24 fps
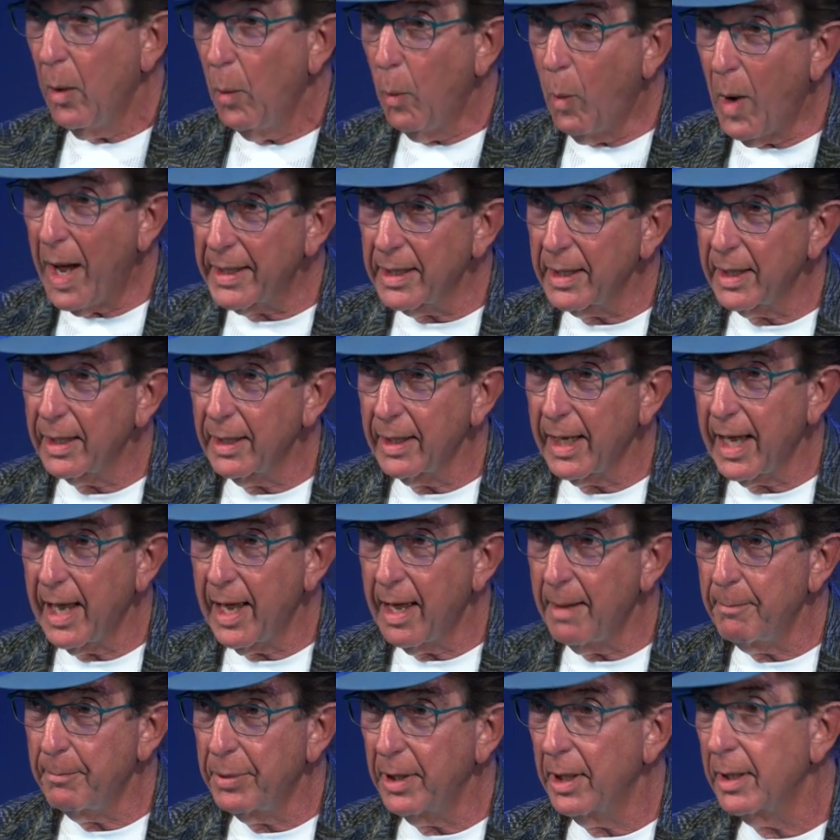One
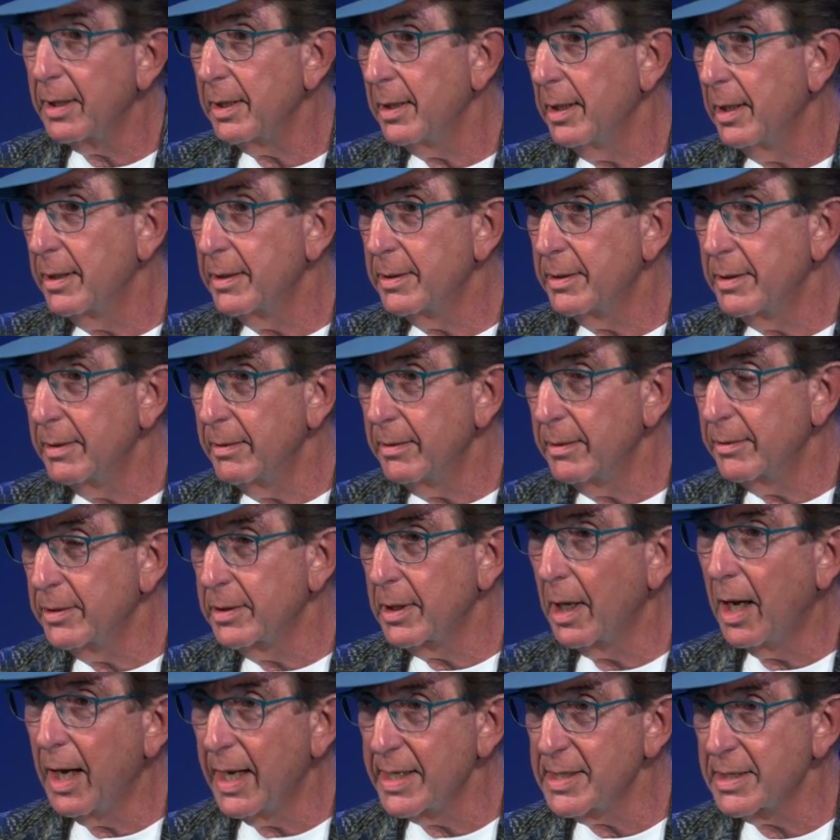camper
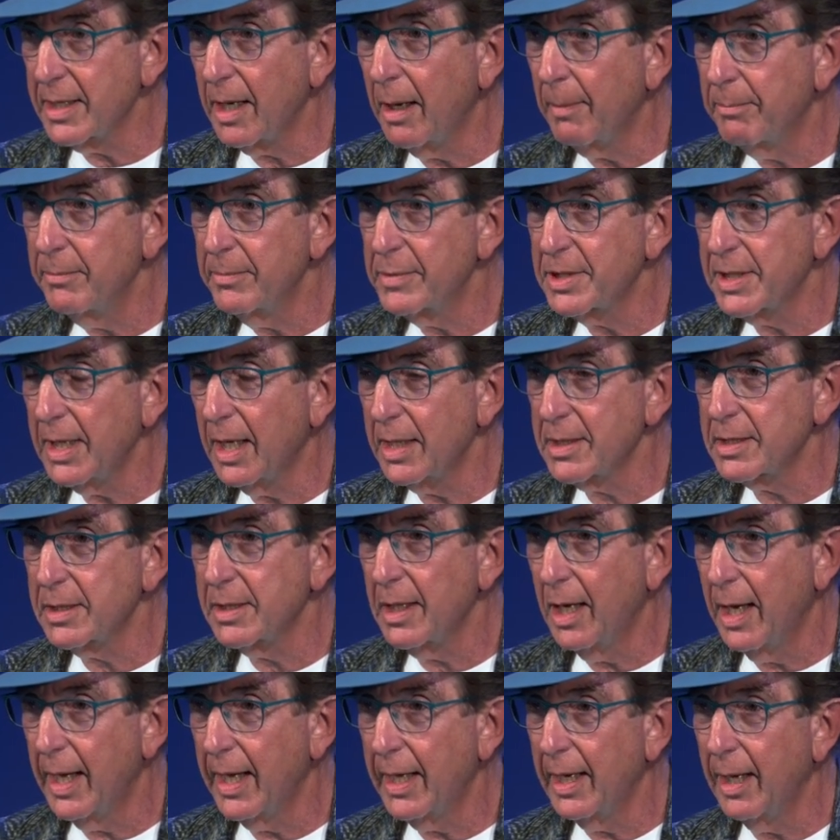starts
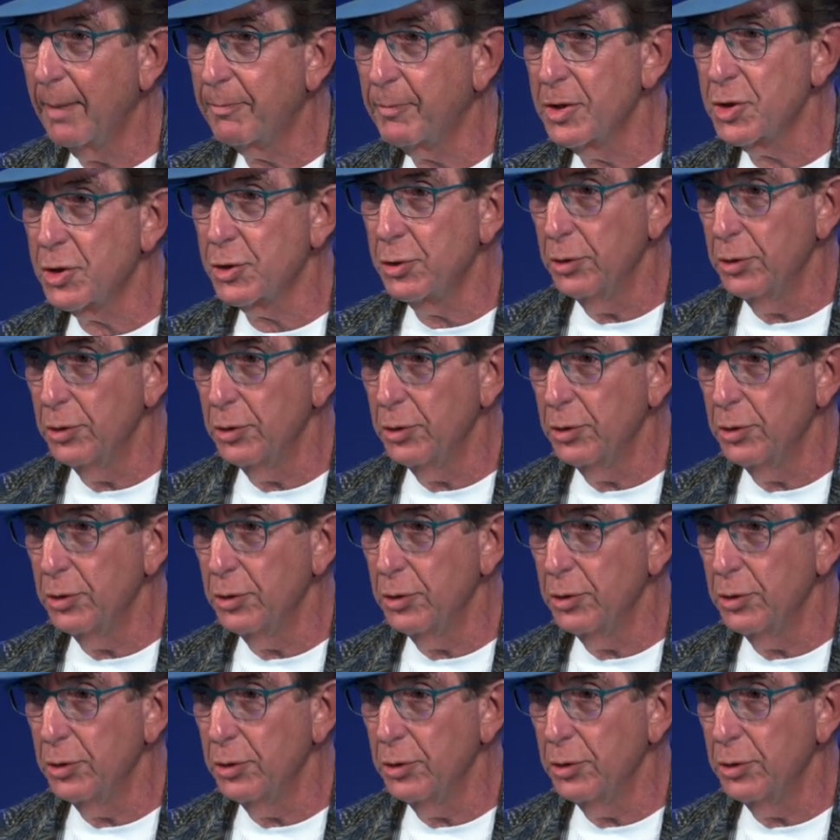tying up the